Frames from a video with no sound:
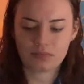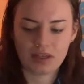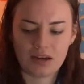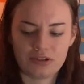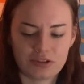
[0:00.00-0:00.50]

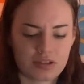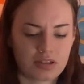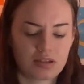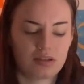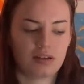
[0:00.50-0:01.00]
And
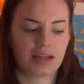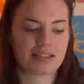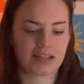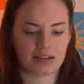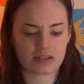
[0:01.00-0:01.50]
just like
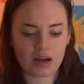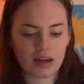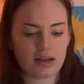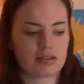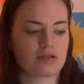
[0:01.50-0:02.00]
sit in
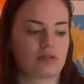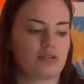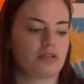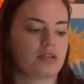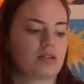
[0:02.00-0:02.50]
silence, or
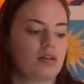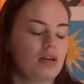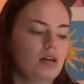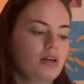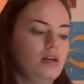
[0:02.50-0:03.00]
just
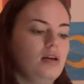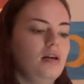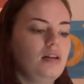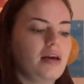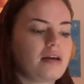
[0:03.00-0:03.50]

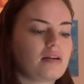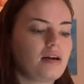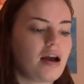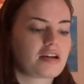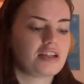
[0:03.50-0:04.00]
like
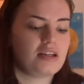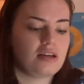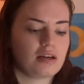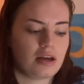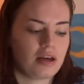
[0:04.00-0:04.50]

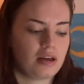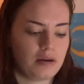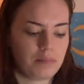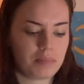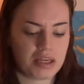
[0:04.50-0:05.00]
actually
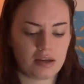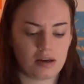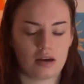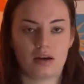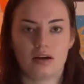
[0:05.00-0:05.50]

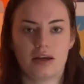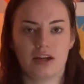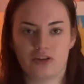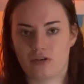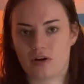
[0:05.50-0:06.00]
be in
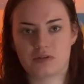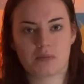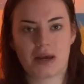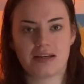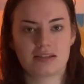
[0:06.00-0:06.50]
your own
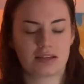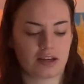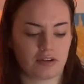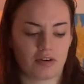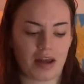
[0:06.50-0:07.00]
space, in
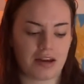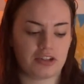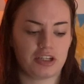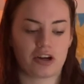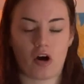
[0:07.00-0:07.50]
your own
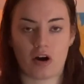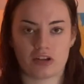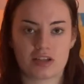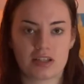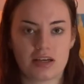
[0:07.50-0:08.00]
energy,
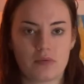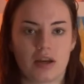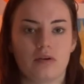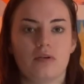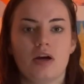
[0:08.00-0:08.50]
consciously,
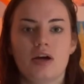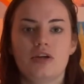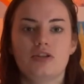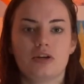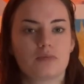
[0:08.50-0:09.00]
without
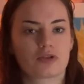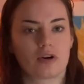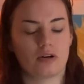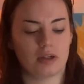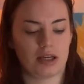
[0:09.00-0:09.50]
doom
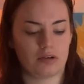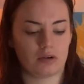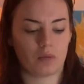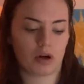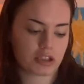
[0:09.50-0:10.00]
scrolling or
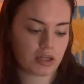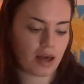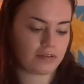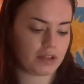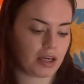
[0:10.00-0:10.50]
watching
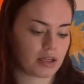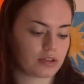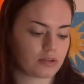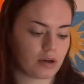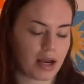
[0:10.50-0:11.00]
Netflix
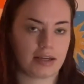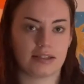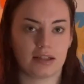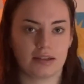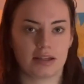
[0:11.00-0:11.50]
or anything
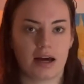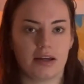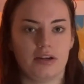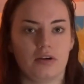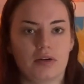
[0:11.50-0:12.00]
like that. And I
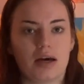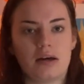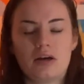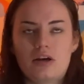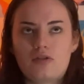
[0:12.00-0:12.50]
know that
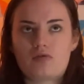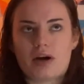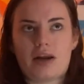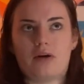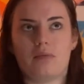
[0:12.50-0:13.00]
right
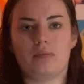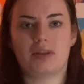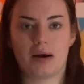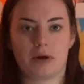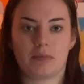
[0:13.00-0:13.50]
now
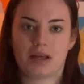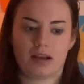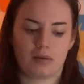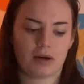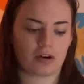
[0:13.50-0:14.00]
that might be a
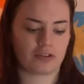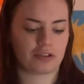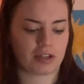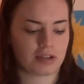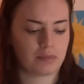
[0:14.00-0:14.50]
little bit
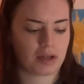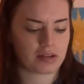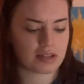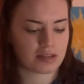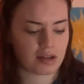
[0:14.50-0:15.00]
contradiction,
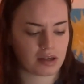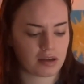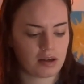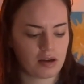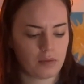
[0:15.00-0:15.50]
because it's like,
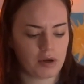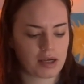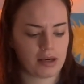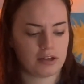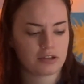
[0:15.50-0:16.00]
well,
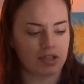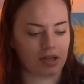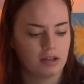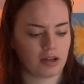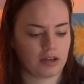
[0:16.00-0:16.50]
Kelly, you're sitting
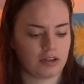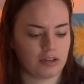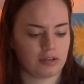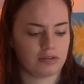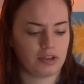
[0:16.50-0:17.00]
here and you
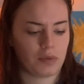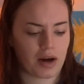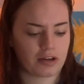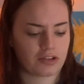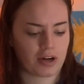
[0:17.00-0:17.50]
are
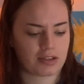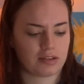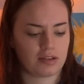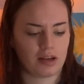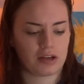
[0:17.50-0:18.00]

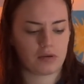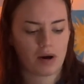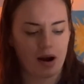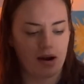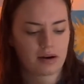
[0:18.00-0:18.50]
distracted, like you
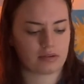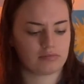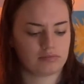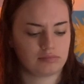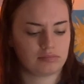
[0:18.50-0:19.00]
are
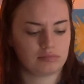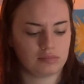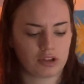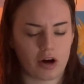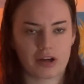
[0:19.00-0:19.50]

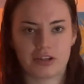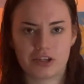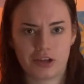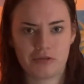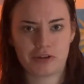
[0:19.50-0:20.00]
talking to
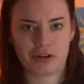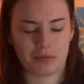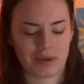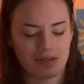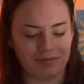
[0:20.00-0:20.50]
YouTube
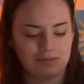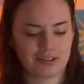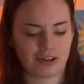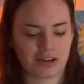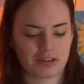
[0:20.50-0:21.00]
and
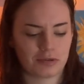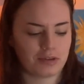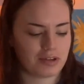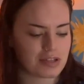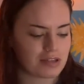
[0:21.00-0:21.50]
talking to
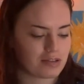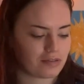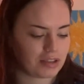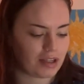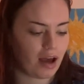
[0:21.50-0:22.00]
us and stuff
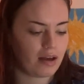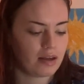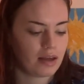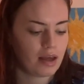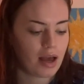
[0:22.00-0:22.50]
like that,
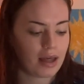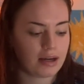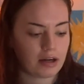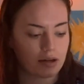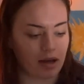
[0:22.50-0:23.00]
and I
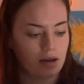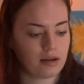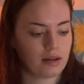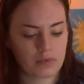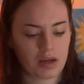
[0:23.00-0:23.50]
hear that,
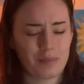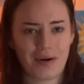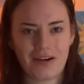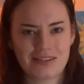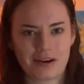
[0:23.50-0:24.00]
but
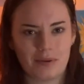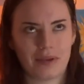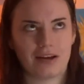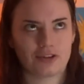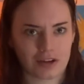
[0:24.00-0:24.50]
also I'm
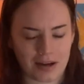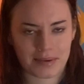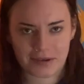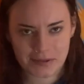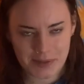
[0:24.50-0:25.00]
literally
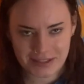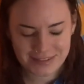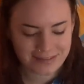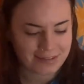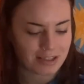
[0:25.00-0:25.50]
own space.
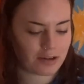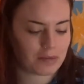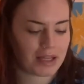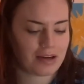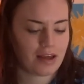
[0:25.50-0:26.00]
Do you know what I
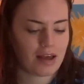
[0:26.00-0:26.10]
mean?